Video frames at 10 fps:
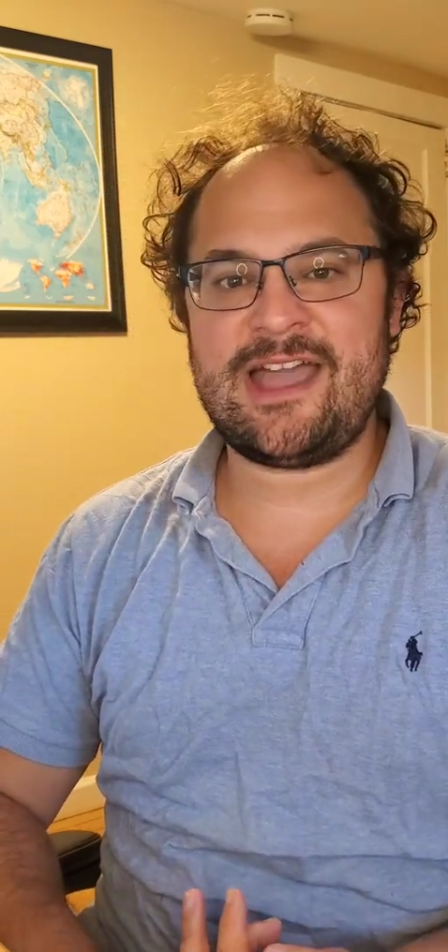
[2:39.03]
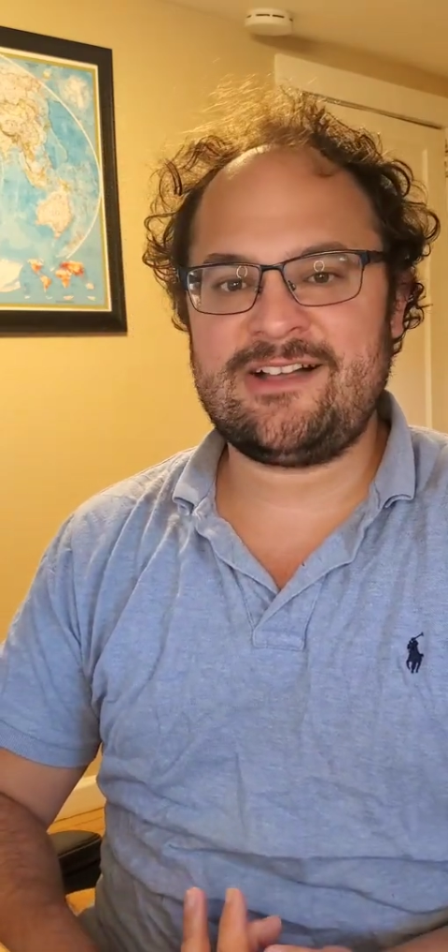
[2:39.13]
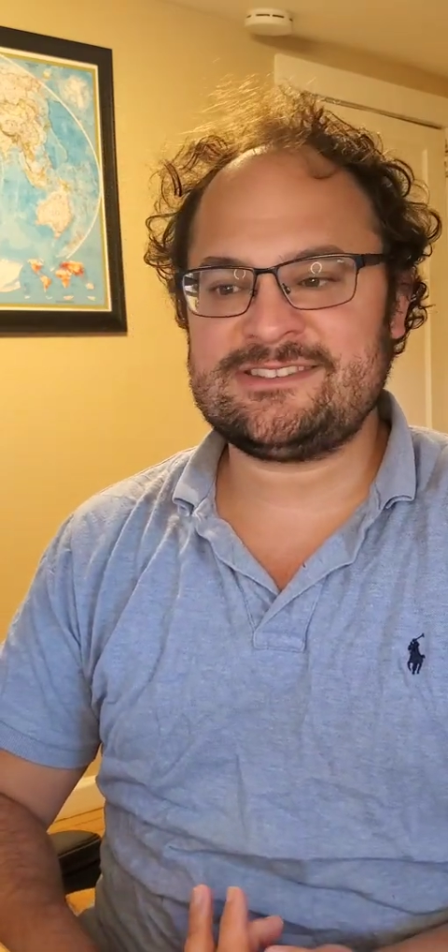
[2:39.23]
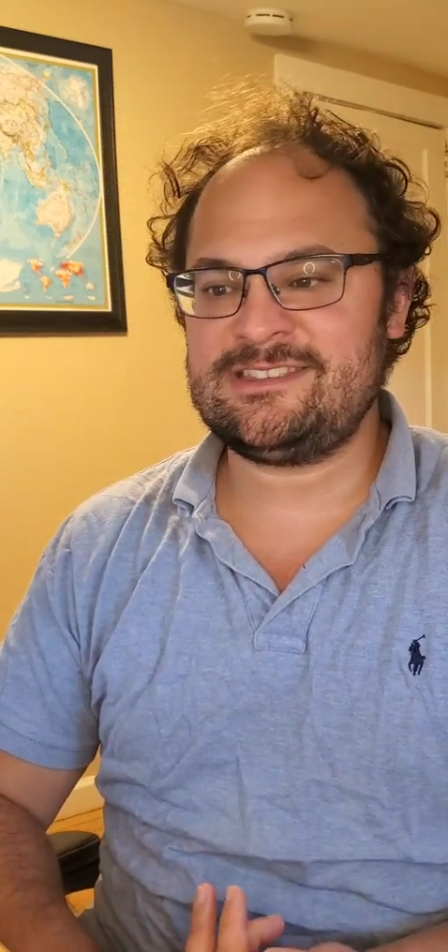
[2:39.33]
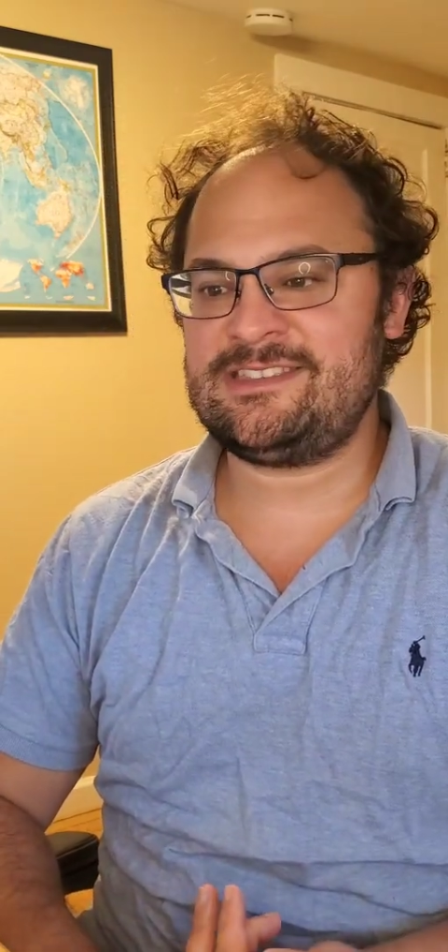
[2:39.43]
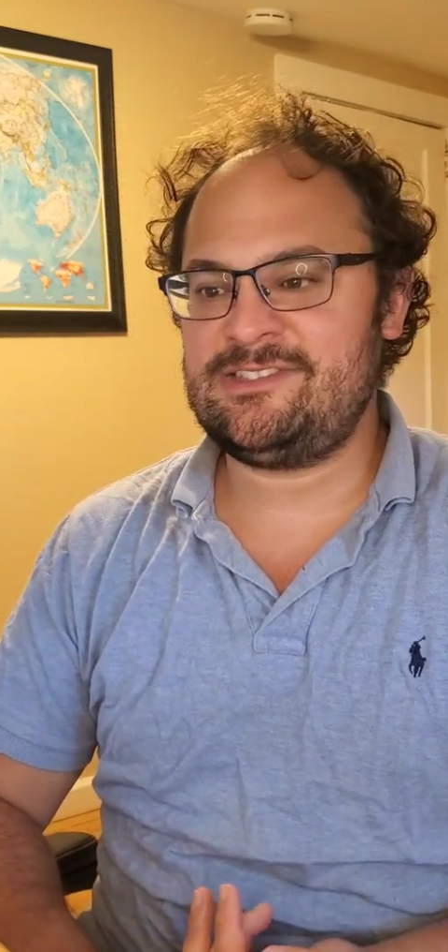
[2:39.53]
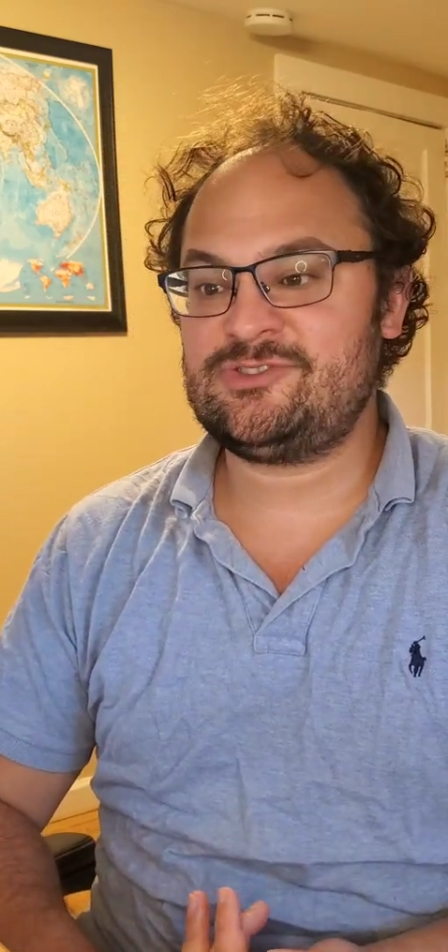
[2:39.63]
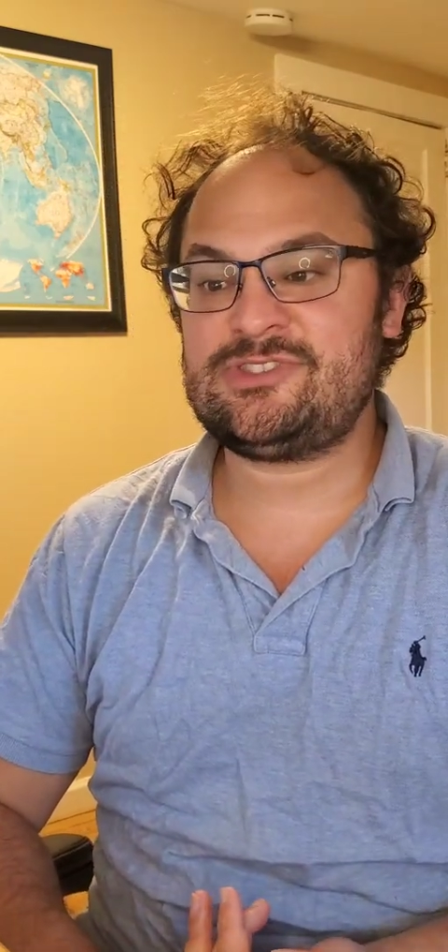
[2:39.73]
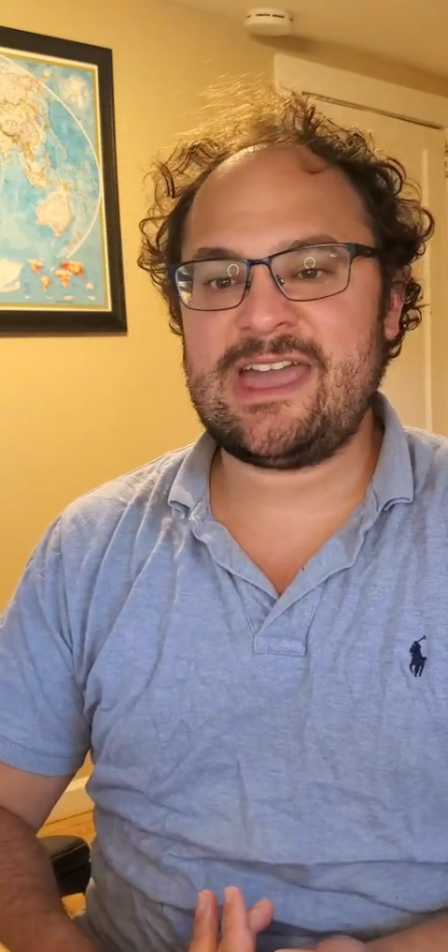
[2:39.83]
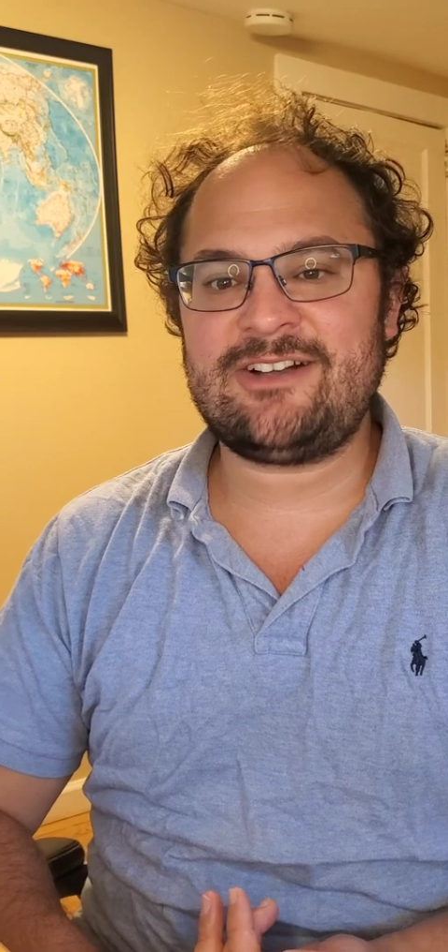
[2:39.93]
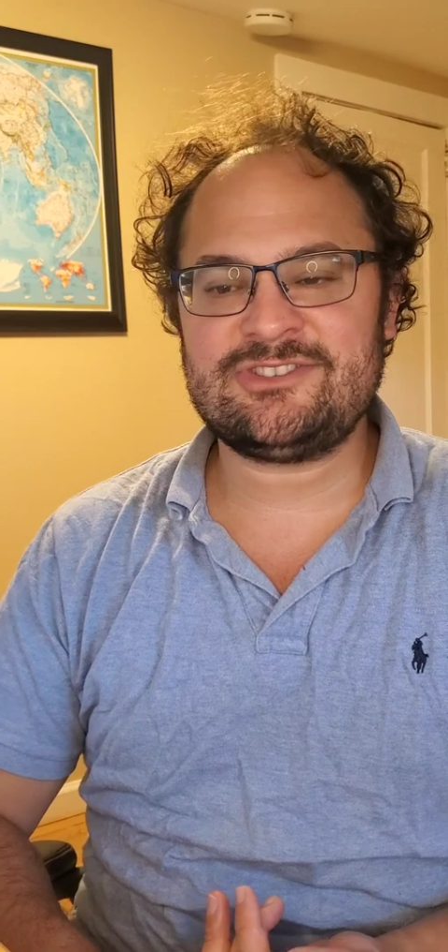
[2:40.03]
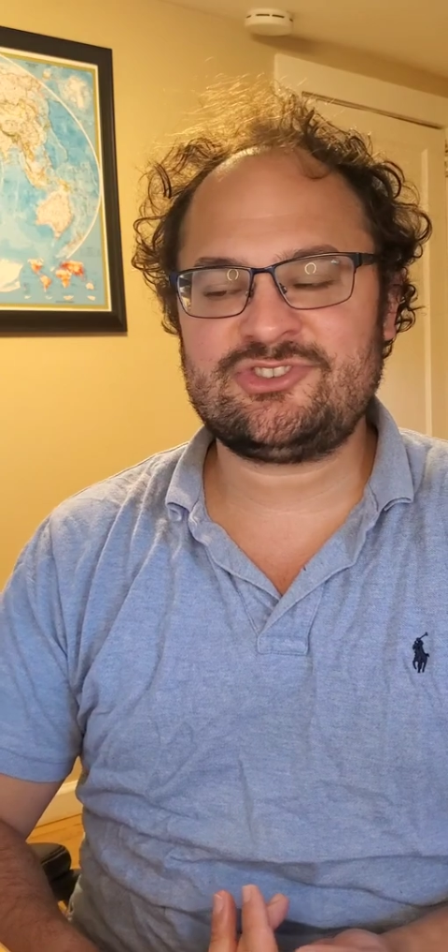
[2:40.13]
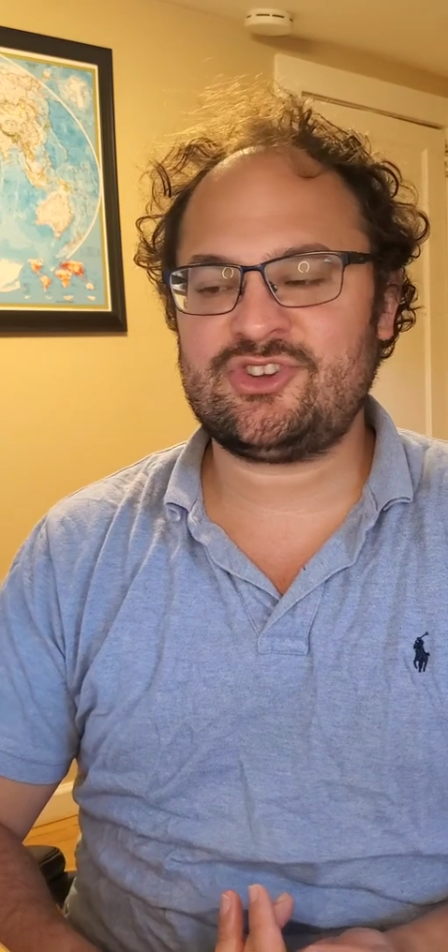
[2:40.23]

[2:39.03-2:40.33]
1,000